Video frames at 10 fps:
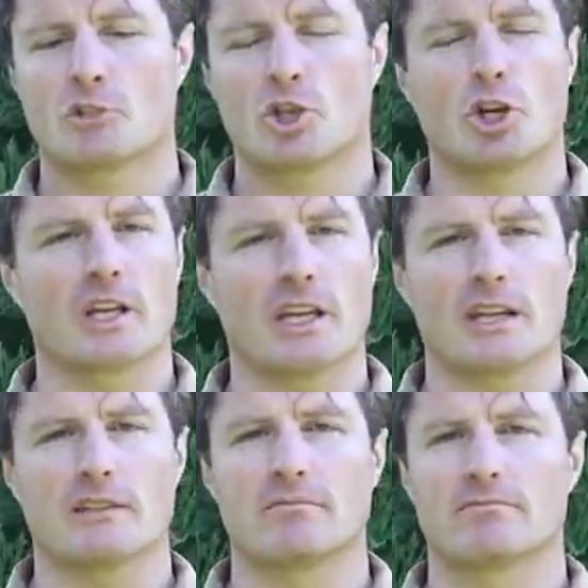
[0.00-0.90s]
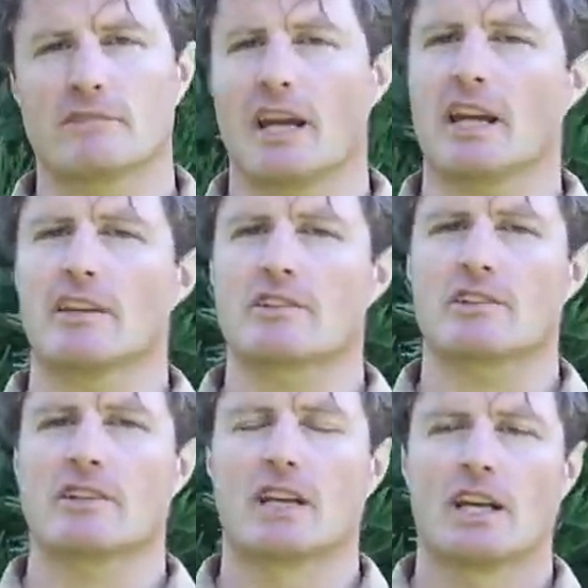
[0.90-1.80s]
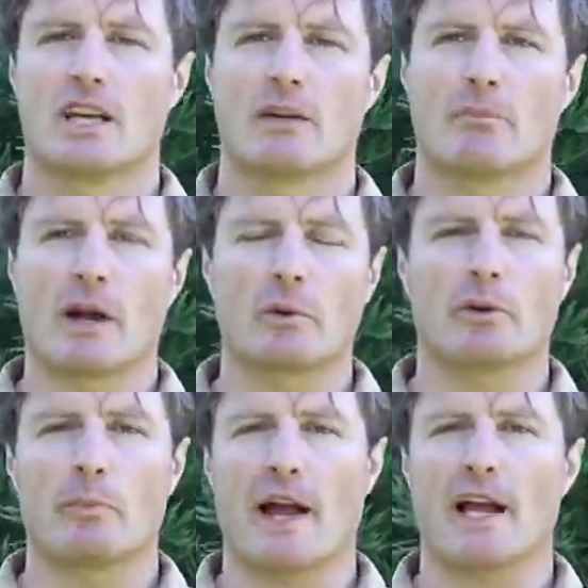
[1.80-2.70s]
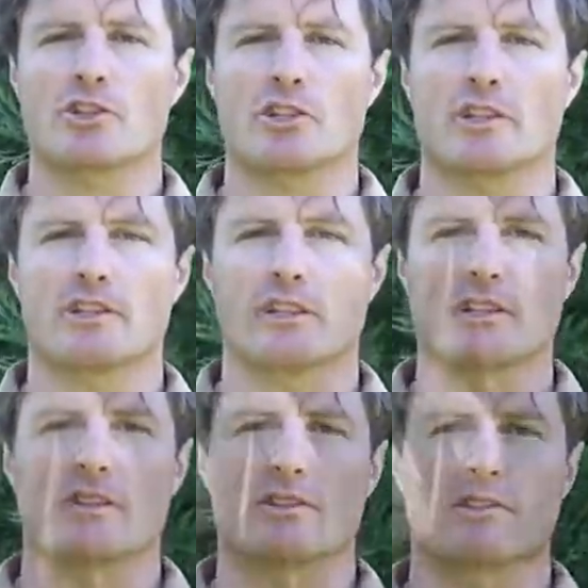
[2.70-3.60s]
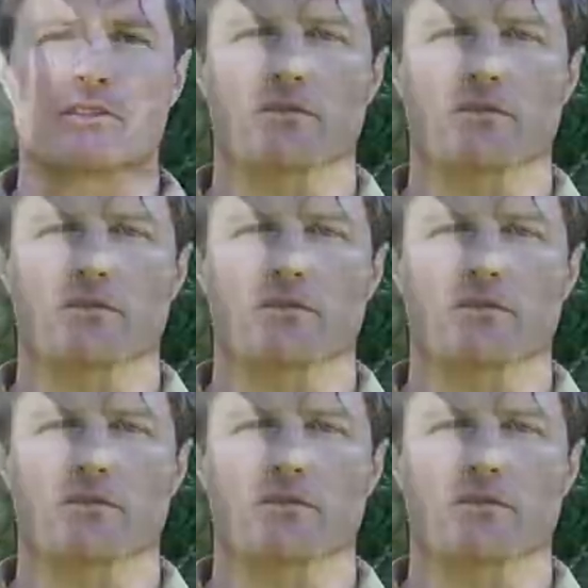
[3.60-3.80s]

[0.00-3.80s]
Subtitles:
cooking, taste. My real passion is